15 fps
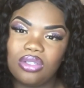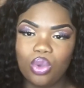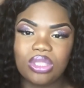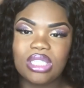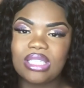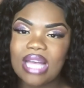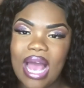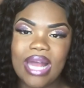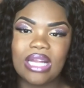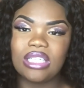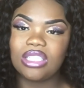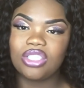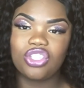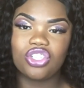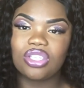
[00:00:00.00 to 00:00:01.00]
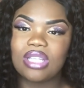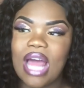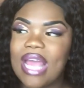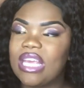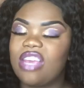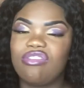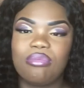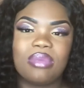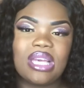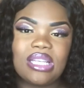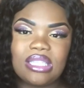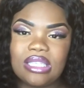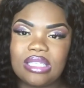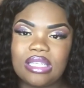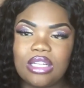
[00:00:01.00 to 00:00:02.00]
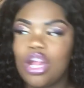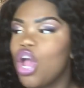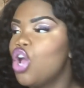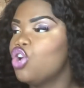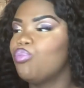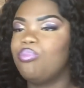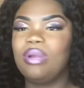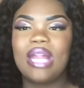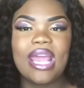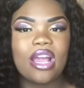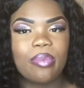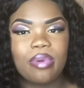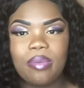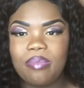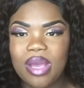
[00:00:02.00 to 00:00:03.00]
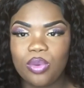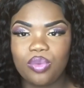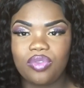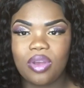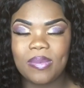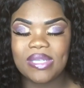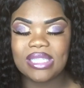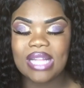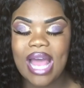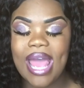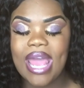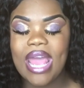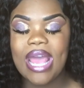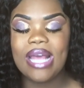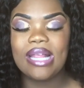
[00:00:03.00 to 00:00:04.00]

Hold his hand and to just like give him kisses and lay up in bed with him. It's like